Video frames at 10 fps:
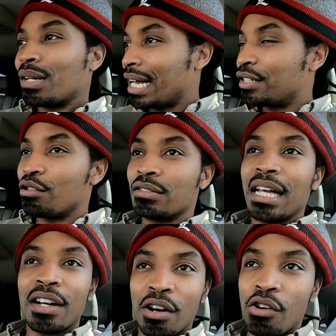What I do is
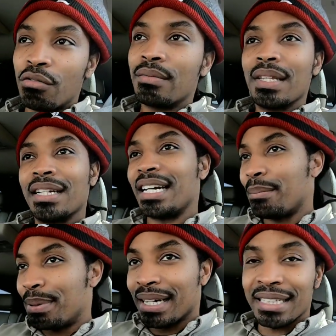I go and
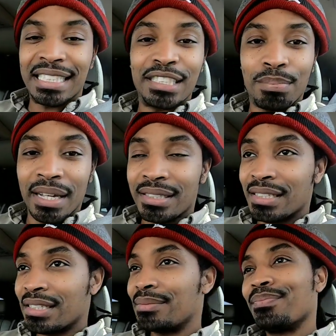I pick up these
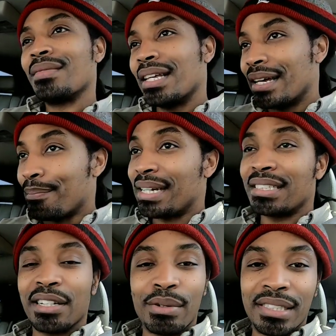places and
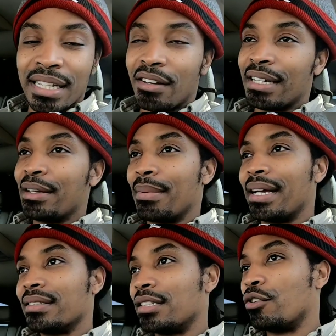basically resell on
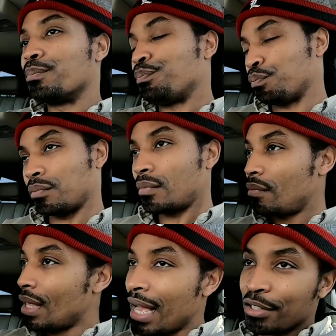eBay. So
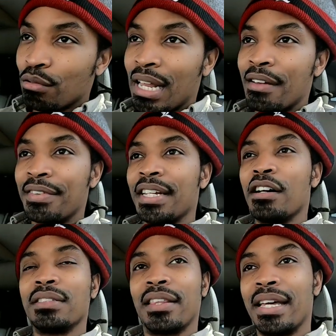I do a lot of
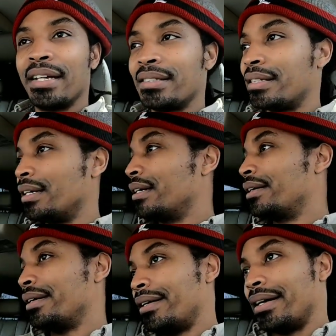videos of that
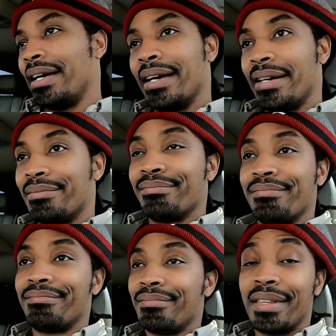and
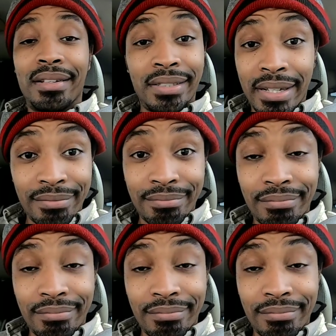that's it.